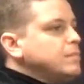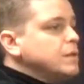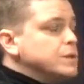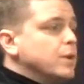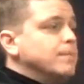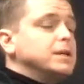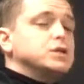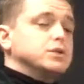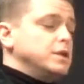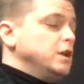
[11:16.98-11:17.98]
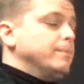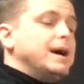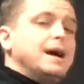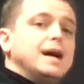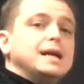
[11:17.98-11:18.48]
You want to make sure that you're
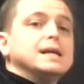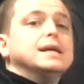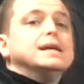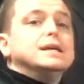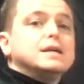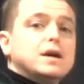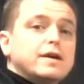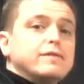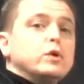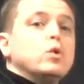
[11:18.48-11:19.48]
behind cover